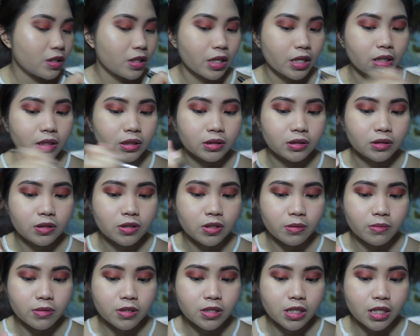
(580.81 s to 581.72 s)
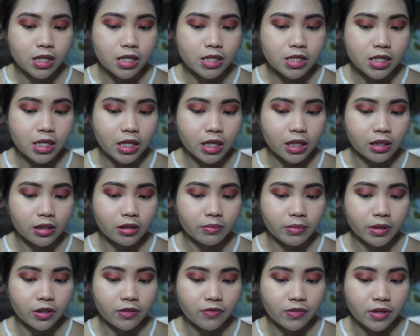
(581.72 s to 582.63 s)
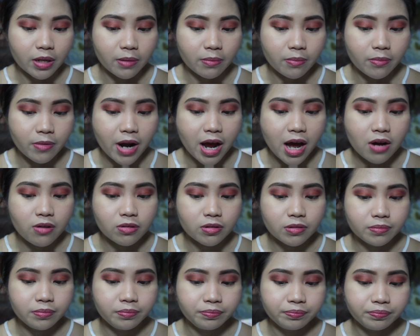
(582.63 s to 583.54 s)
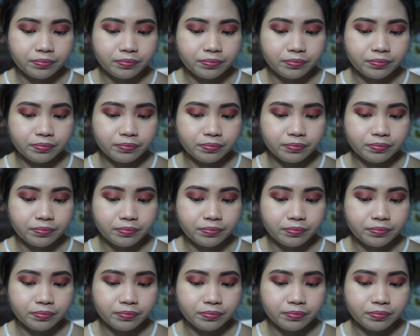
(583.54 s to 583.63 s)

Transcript: Yeah, so I'm just gonna take a little bit of that brown.